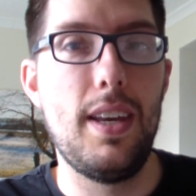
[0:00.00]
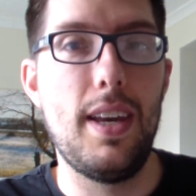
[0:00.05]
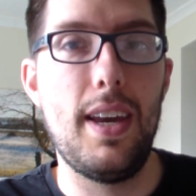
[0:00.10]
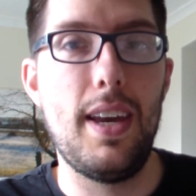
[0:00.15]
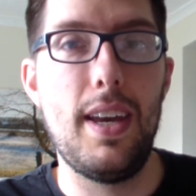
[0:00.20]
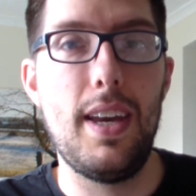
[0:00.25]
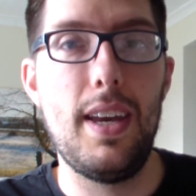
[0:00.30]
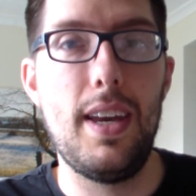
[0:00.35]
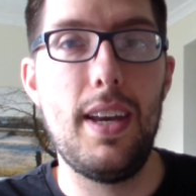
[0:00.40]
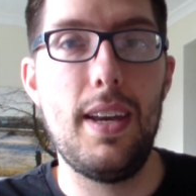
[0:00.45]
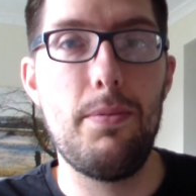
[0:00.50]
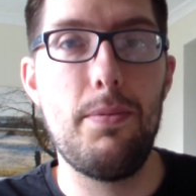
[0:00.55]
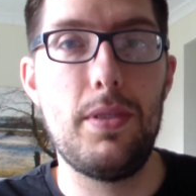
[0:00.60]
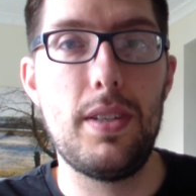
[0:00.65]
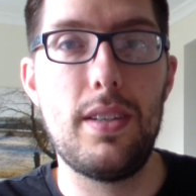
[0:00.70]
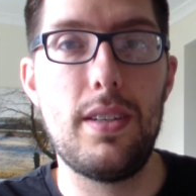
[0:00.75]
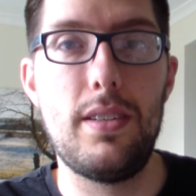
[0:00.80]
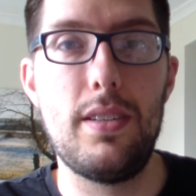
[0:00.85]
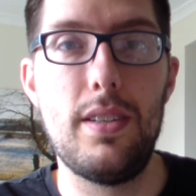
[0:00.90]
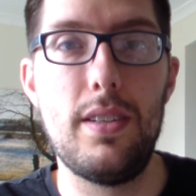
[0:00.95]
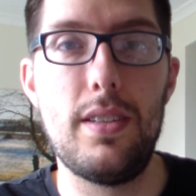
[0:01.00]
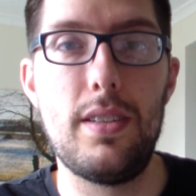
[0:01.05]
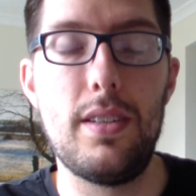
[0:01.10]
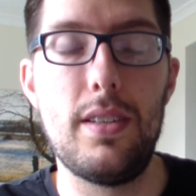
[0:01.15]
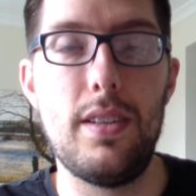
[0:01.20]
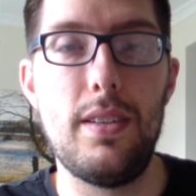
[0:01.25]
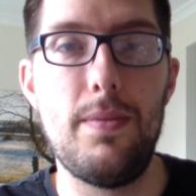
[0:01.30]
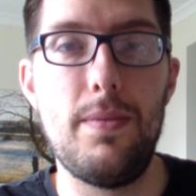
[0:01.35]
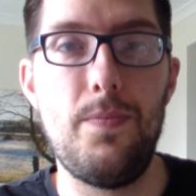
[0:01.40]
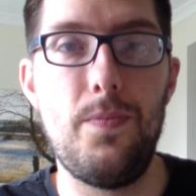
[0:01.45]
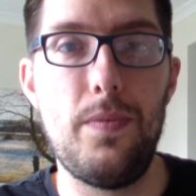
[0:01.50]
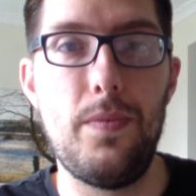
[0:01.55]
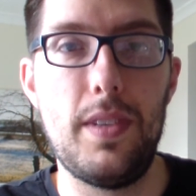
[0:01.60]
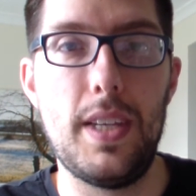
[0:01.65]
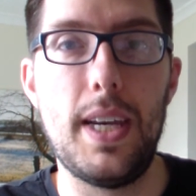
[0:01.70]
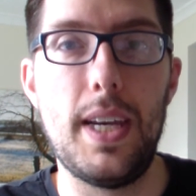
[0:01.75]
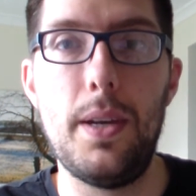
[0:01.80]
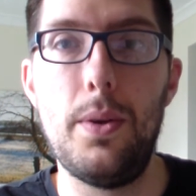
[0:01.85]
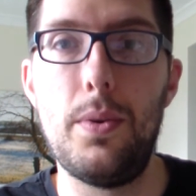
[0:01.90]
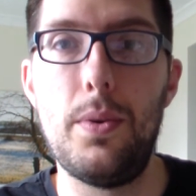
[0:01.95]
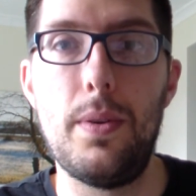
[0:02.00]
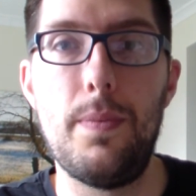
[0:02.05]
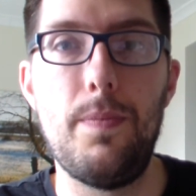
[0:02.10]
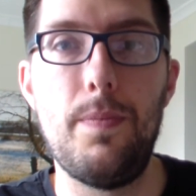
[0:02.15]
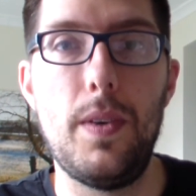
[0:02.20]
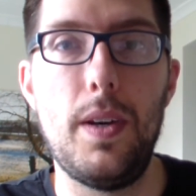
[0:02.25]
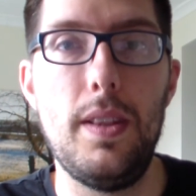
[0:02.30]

signatures tattooed